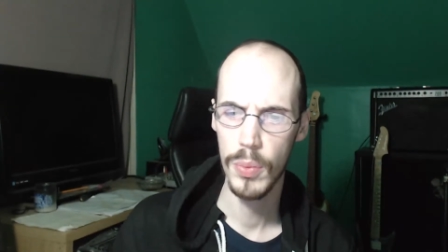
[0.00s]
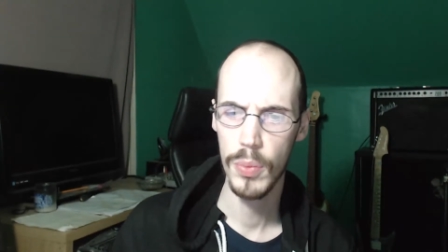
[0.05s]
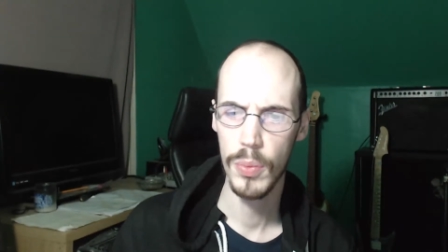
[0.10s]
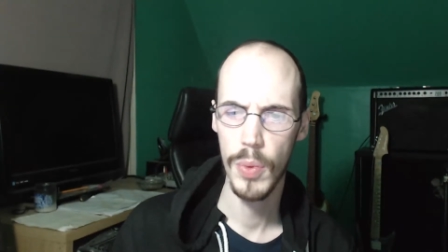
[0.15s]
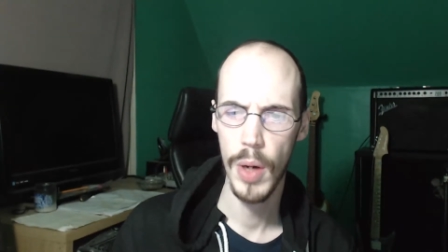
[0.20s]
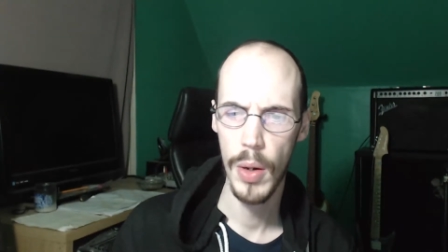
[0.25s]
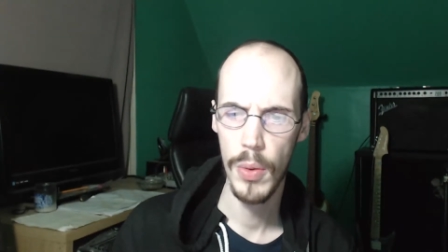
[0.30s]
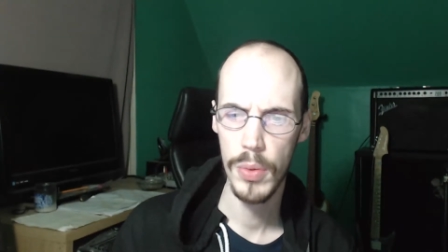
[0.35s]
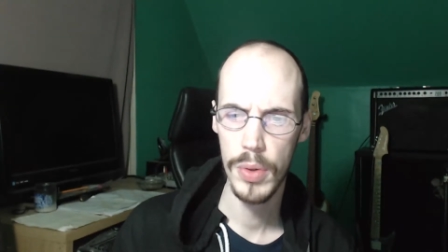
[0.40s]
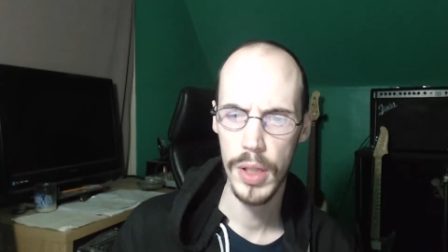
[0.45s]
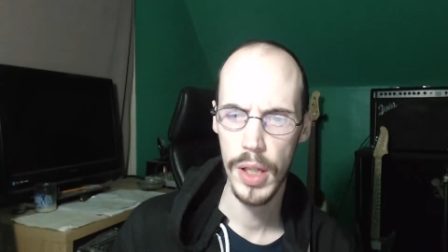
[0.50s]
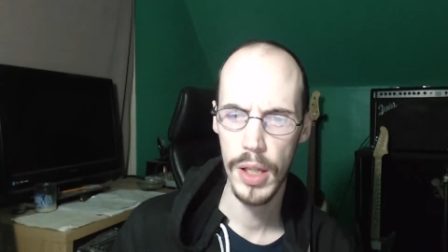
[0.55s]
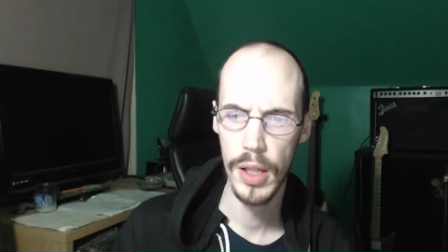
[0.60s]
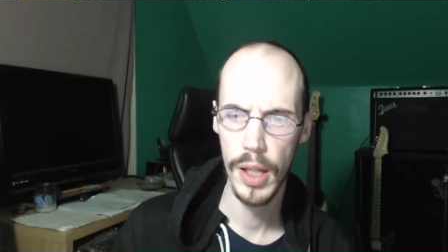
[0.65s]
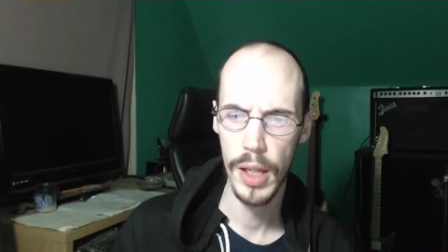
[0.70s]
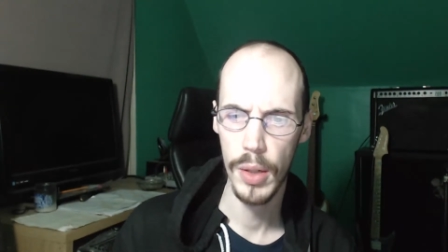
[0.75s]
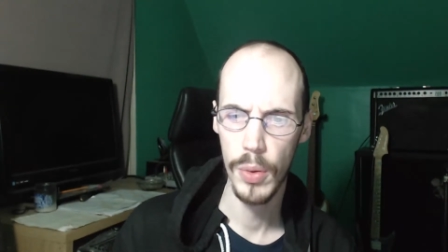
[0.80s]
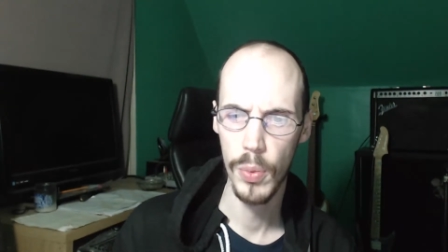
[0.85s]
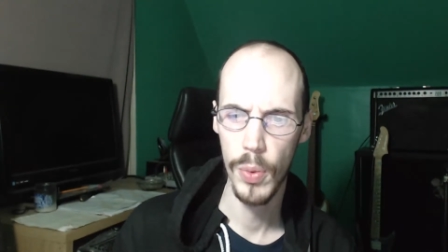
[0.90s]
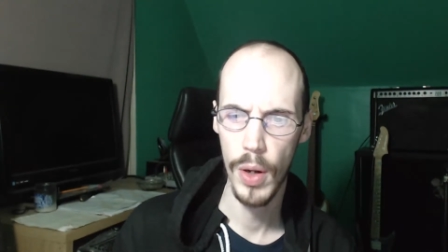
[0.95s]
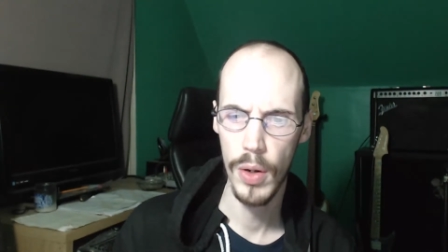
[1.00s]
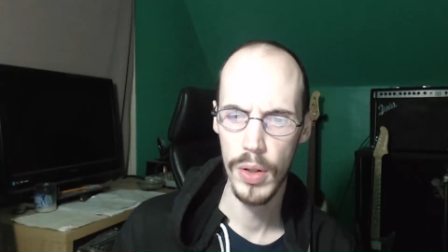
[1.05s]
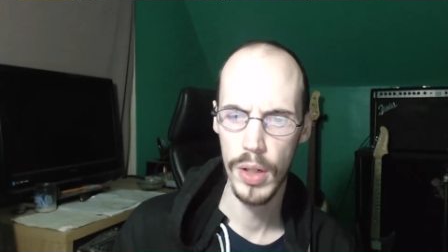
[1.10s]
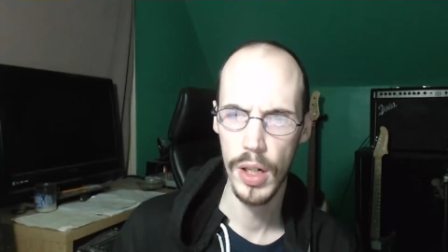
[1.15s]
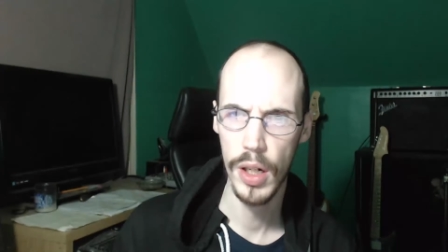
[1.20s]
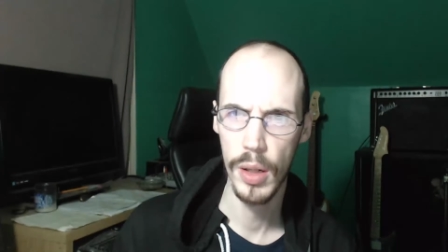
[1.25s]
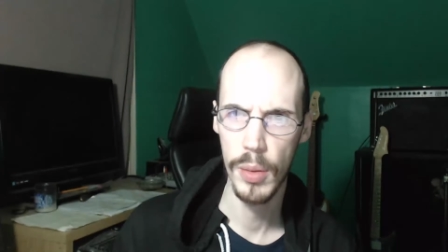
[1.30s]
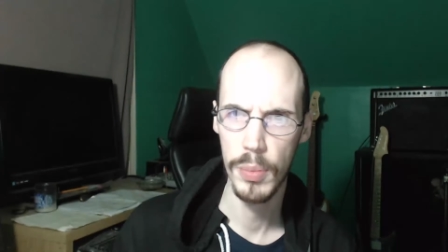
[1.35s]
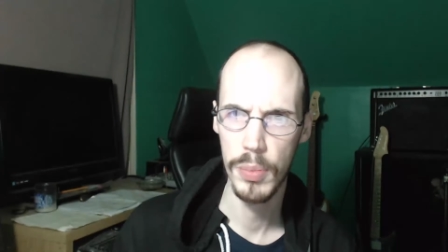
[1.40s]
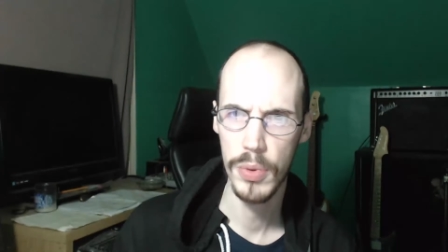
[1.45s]
wouldn't they like round it
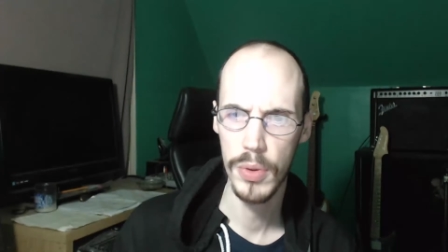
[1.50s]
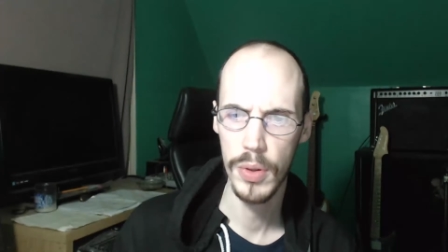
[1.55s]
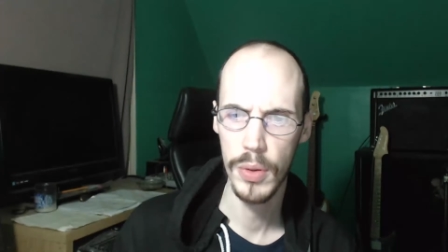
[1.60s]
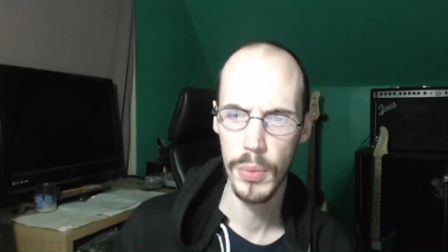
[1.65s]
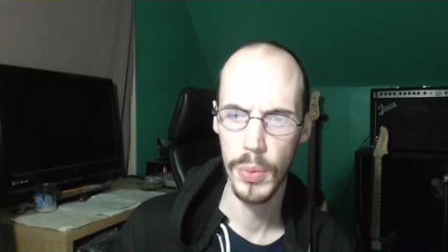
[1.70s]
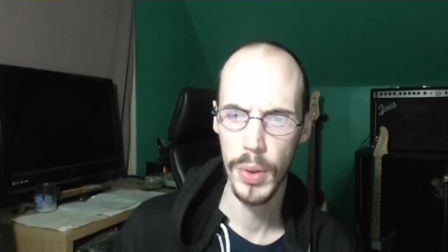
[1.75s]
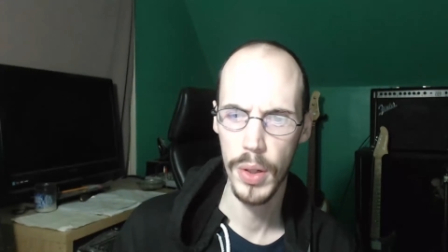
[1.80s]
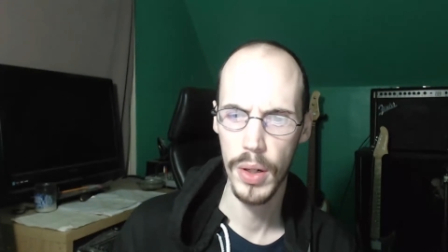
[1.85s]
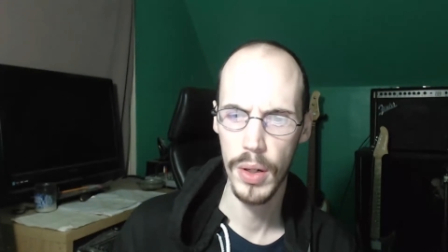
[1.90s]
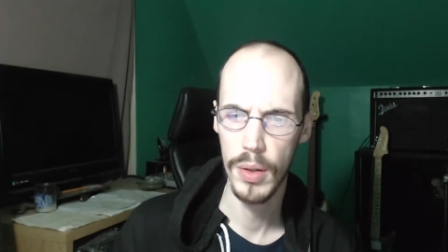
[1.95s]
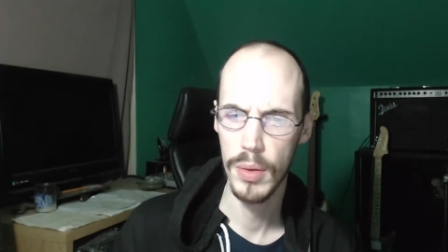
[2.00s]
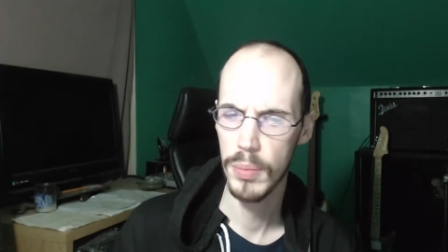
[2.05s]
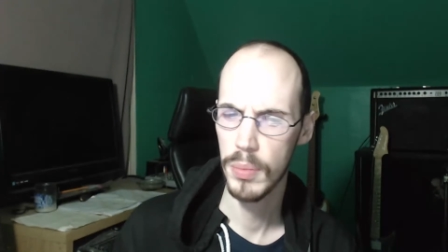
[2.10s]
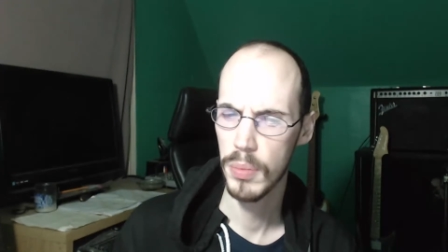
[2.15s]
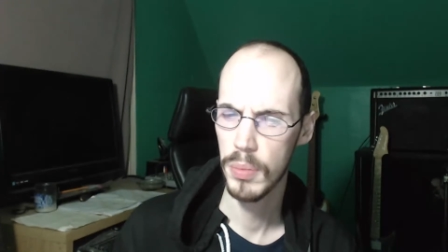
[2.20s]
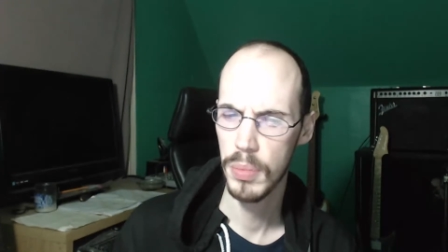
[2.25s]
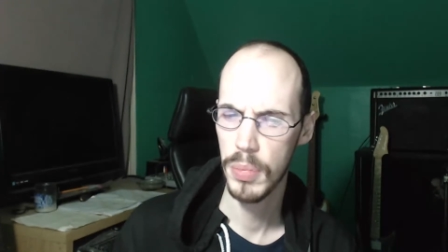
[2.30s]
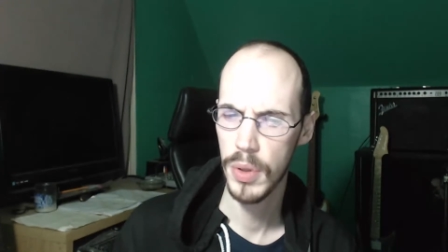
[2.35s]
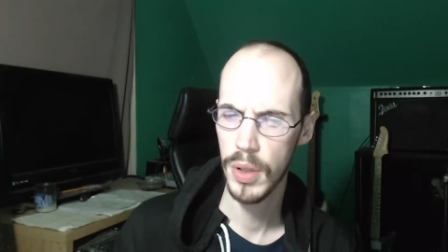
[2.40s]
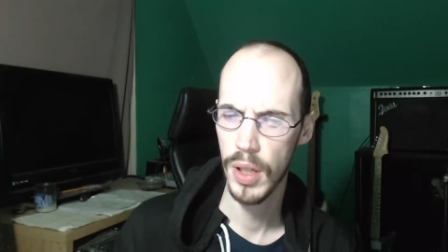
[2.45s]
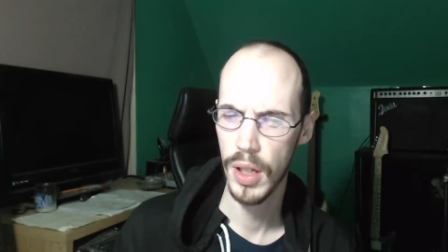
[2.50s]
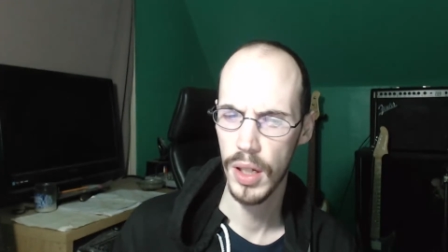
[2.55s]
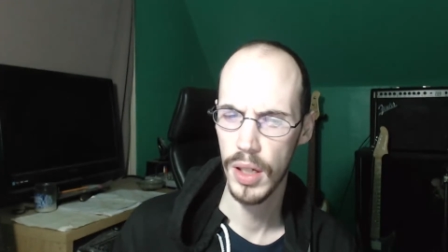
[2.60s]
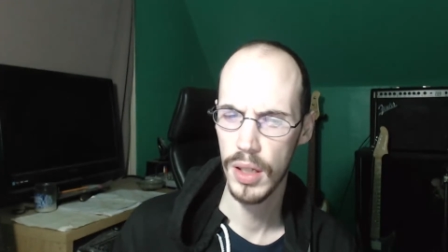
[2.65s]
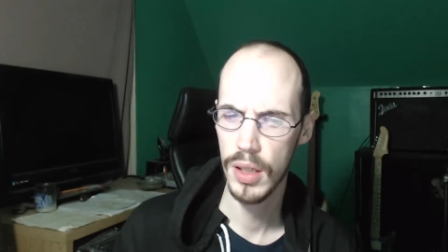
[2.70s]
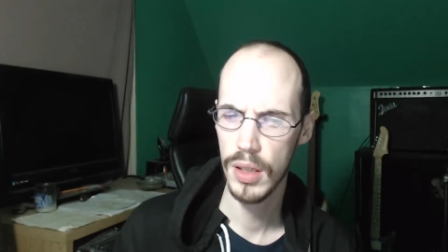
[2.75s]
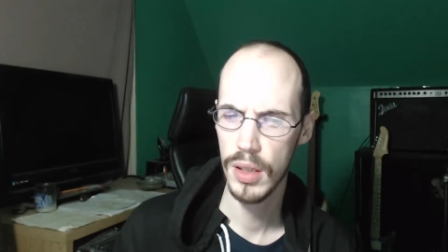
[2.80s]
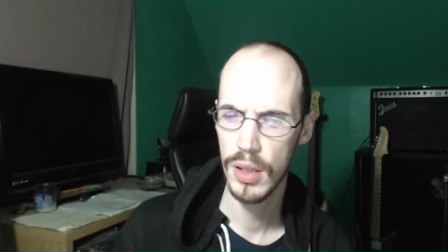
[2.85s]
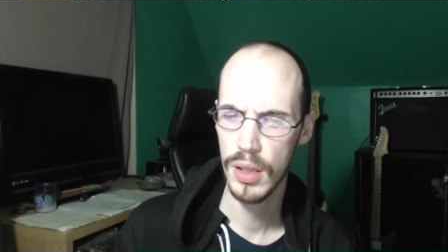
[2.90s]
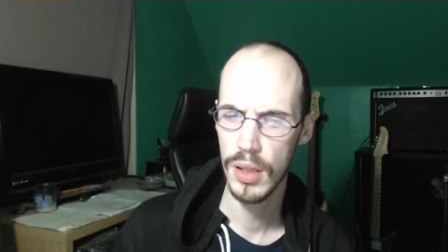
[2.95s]
up so where it'd be
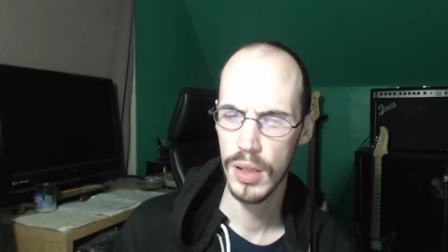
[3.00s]
like